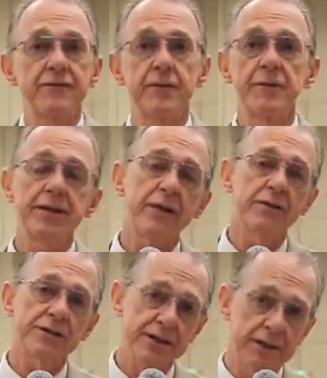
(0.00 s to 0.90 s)
them had never
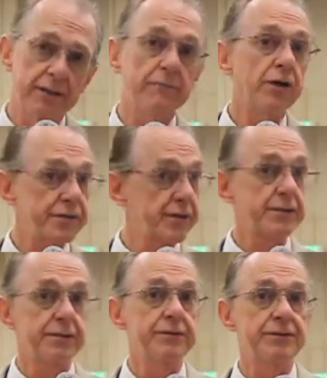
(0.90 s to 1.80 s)
seen most of the
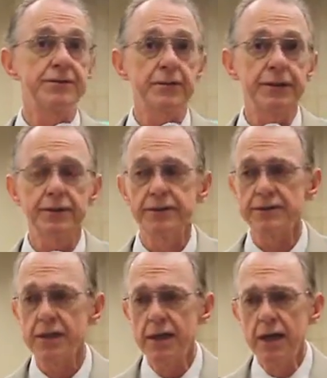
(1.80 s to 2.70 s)
tools that we use.
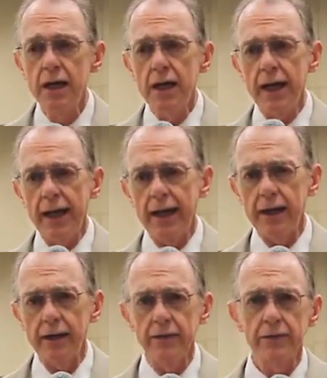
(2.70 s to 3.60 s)

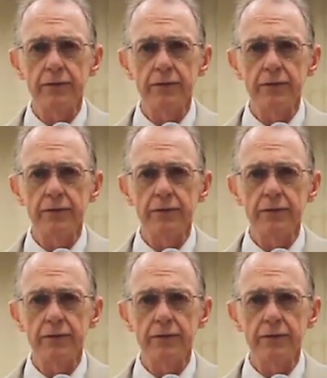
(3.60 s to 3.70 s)
And